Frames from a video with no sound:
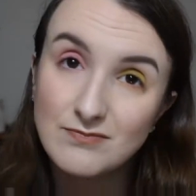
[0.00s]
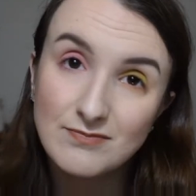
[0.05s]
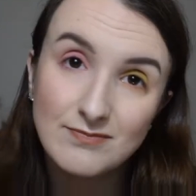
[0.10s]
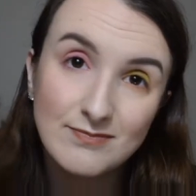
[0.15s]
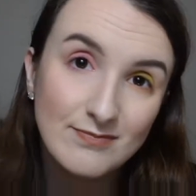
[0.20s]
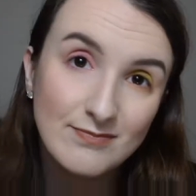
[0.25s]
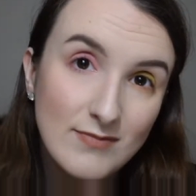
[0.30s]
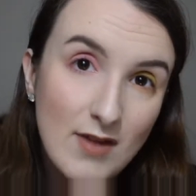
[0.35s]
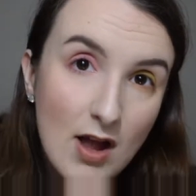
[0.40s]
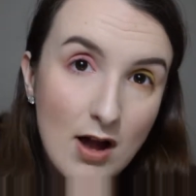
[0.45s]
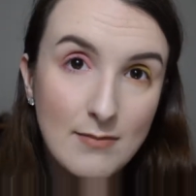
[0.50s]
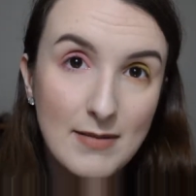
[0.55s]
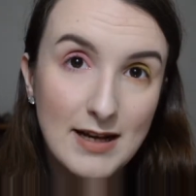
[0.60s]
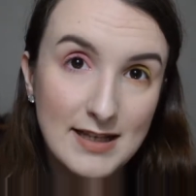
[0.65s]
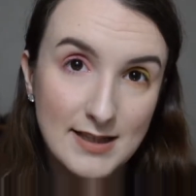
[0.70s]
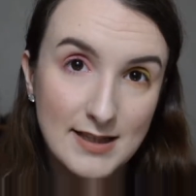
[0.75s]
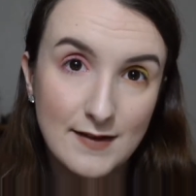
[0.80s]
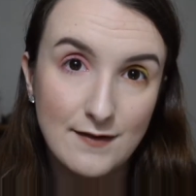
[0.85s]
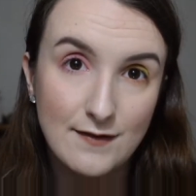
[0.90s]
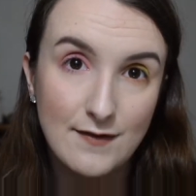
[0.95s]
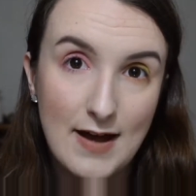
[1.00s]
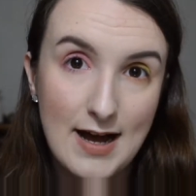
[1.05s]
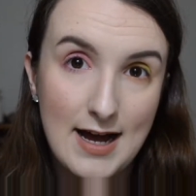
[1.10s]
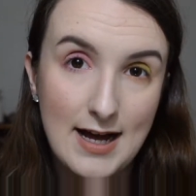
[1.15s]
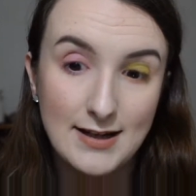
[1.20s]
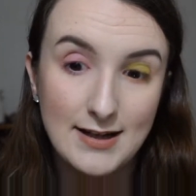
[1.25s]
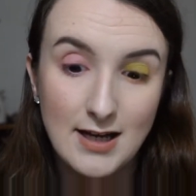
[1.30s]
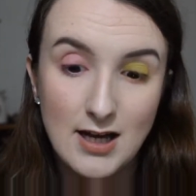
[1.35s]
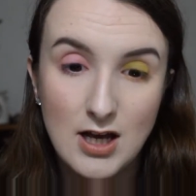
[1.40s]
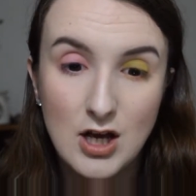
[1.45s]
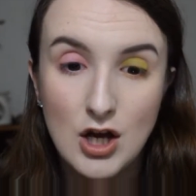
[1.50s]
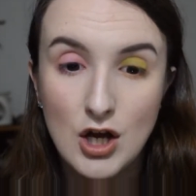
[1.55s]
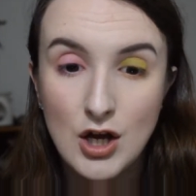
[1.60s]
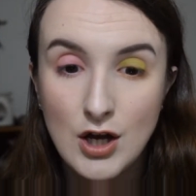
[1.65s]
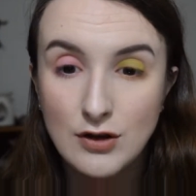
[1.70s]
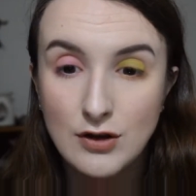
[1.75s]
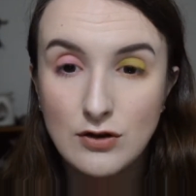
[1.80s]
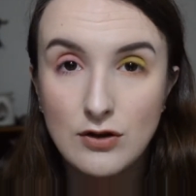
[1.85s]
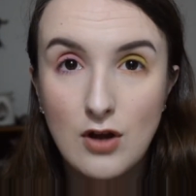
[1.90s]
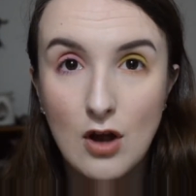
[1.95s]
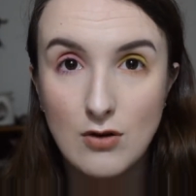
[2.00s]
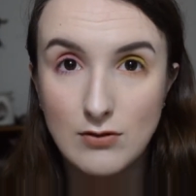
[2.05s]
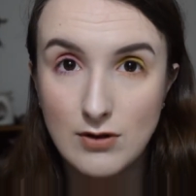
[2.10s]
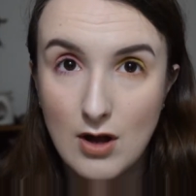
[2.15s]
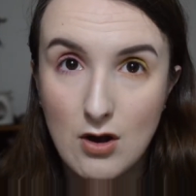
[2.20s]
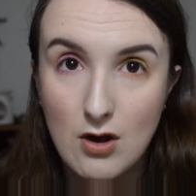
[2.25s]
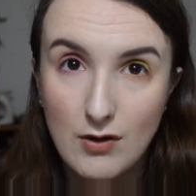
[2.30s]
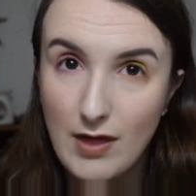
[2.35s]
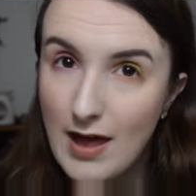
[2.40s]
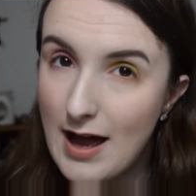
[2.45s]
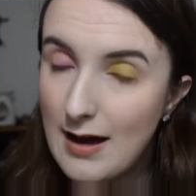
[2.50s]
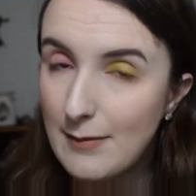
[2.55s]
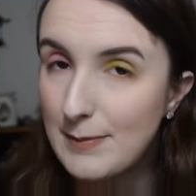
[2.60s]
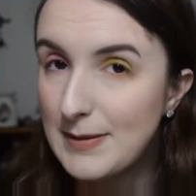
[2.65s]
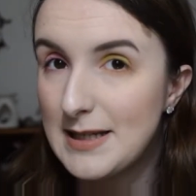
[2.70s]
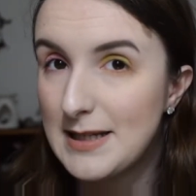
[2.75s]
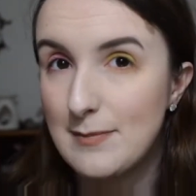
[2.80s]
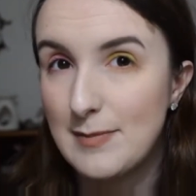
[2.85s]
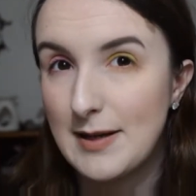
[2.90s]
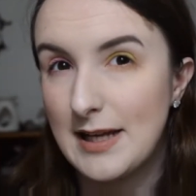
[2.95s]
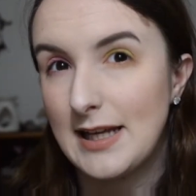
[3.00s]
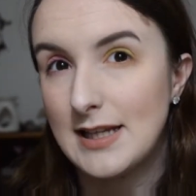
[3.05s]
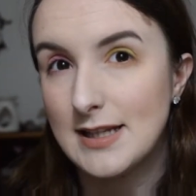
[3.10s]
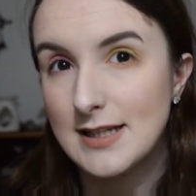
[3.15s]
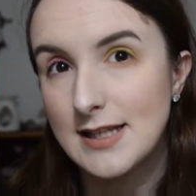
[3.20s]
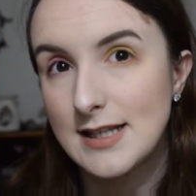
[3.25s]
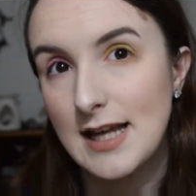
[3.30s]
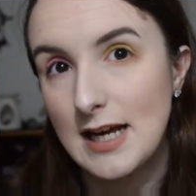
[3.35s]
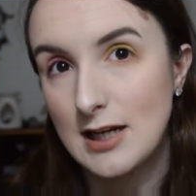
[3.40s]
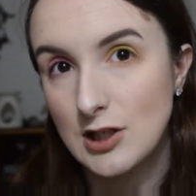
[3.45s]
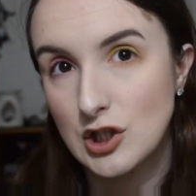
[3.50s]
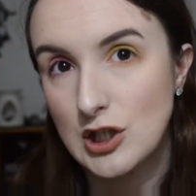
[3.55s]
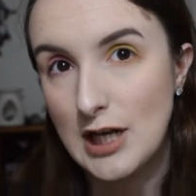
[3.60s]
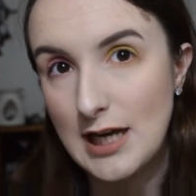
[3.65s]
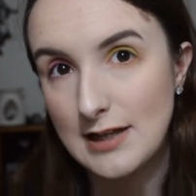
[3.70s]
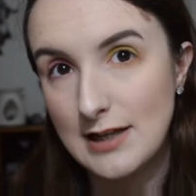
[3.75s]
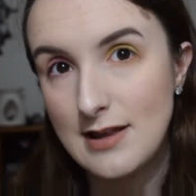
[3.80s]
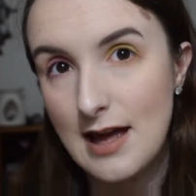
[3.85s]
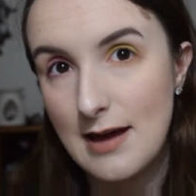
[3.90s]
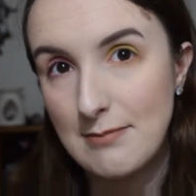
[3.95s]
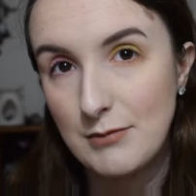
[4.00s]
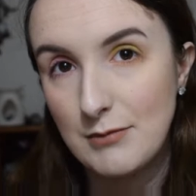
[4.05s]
Not a massive fan. Don't know that I'll be dipping into that shade that